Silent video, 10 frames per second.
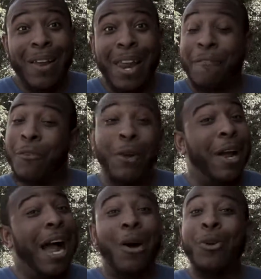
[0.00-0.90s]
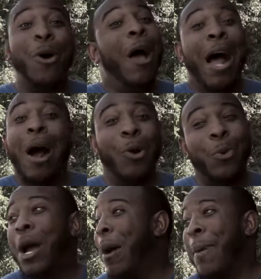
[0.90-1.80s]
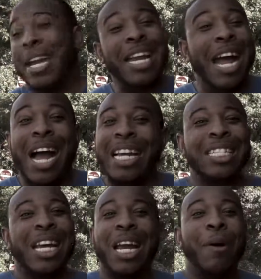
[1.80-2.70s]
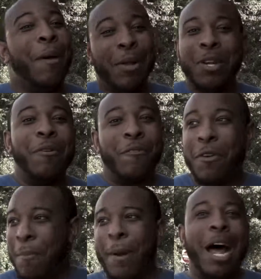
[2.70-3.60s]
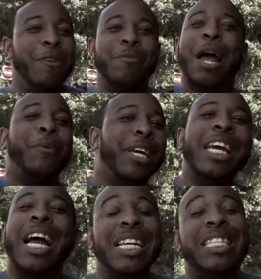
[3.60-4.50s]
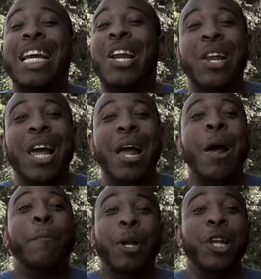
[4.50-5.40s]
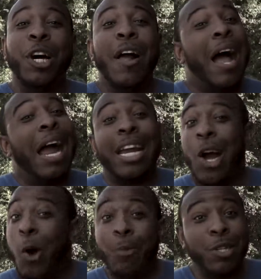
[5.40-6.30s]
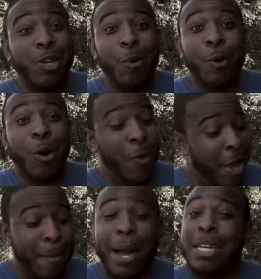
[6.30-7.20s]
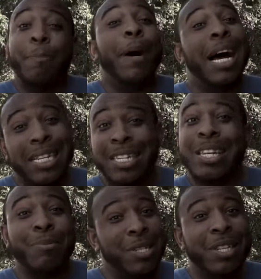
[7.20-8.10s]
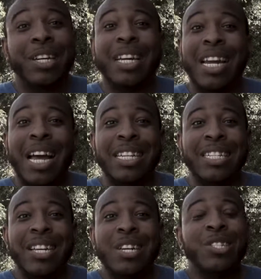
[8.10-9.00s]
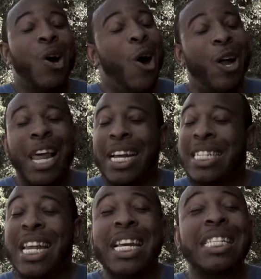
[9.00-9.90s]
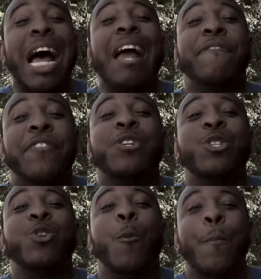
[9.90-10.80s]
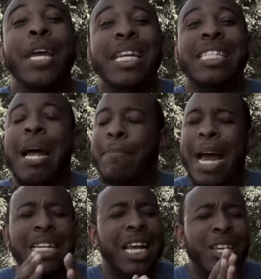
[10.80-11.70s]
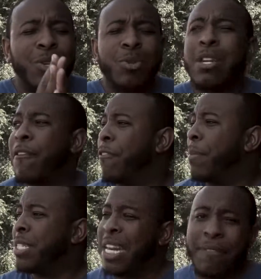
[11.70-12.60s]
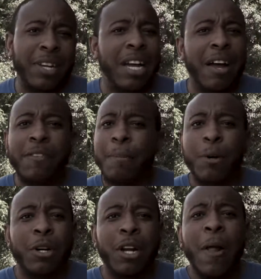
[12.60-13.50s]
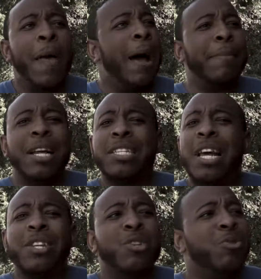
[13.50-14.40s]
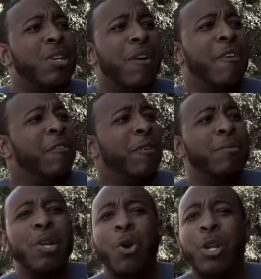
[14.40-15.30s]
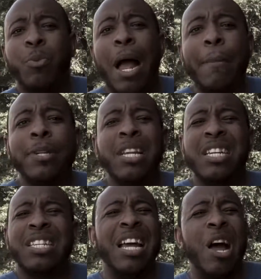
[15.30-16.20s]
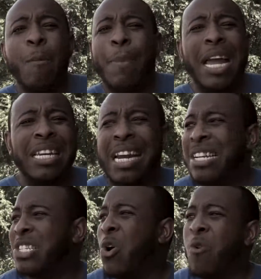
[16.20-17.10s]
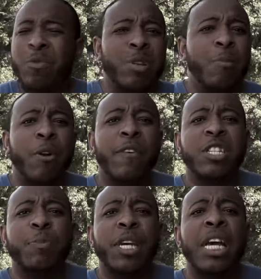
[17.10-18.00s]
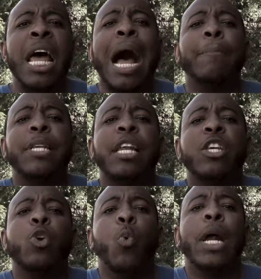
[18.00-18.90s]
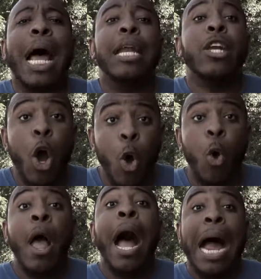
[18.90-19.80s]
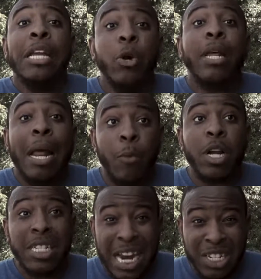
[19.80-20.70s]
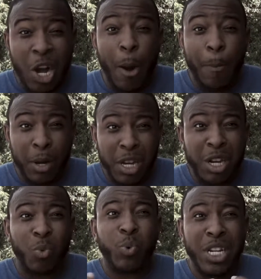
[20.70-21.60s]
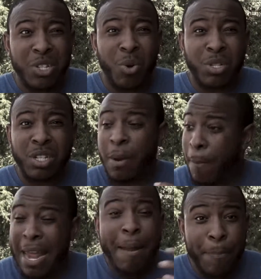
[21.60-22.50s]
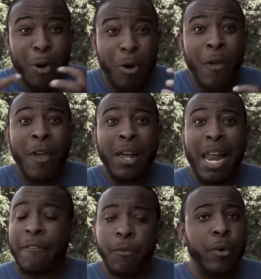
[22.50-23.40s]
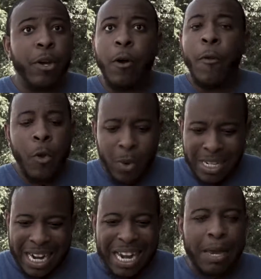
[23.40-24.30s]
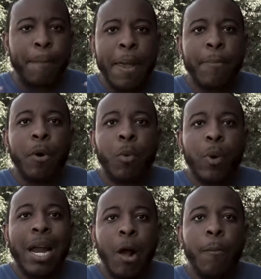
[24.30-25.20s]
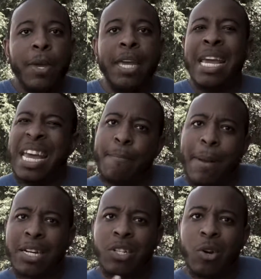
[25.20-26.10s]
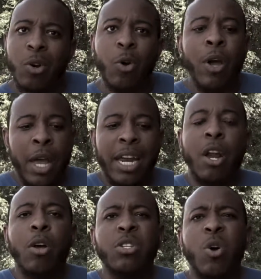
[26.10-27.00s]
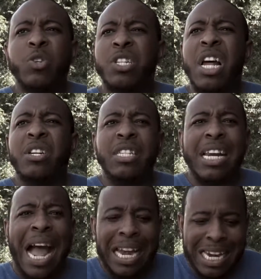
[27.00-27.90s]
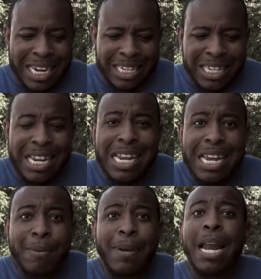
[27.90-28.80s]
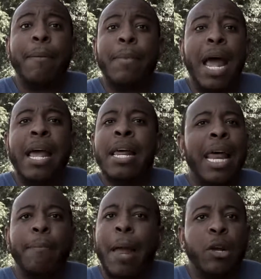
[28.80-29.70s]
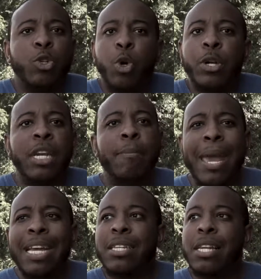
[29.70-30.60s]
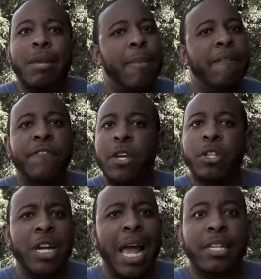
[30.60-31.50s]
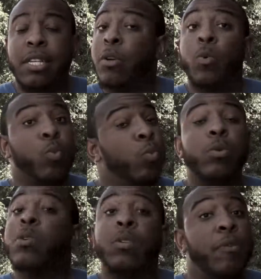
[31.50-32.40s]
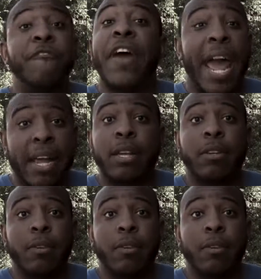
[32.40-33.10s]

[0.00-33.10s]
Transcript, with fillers: Like for real, I don't know, I don't know where I'm at now. I ain't saying I'm something from the bottom now. We here, I ain't saying all that. But look, I ain't homeless no more, and my deposit slips is looking nice. So all I can say is I feel stupendous. I'm not telling you stuff from a Stephen Covey book. I'm not telling you stuff from Tony Robbins, a sound bite that I stole from some motivational speaker. I'm telling you what I know. I know that once I start pulling the resources, the people, like real. Once I got the people around me in my circle, and also just understand I need a team that I'm not like Michael Jordan didn't make it till he met Phil Jackson. Fact.